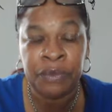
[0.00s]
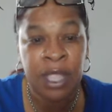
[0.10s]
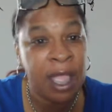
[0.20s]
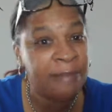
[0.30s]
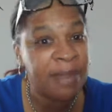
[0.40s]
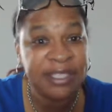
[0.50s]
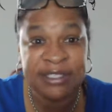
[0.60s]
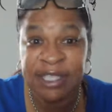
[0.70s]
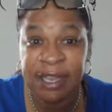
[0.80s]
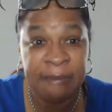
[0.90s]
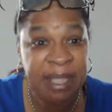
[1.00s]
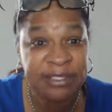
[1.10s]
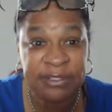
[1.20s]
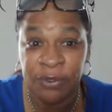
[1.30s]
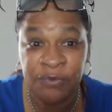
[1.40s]
I'm not selling my
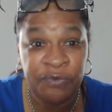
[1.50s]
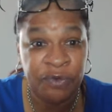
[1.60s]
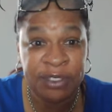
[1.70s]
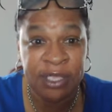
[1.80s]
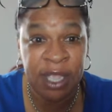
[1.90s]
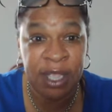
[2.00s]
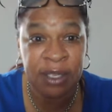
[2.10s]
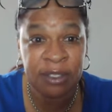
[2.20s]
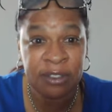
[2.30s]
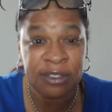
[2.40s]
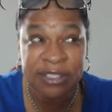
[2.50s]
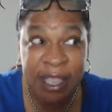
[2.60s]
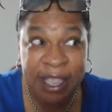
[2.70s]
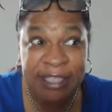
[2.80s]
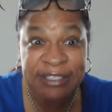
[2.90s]
soul for $1 because I
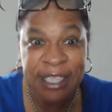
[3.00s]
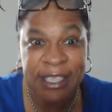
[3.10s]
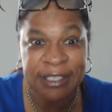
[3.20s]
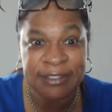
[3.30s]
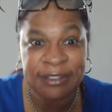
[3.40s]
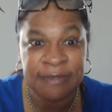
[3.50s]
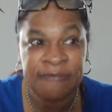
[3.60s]
got the answer.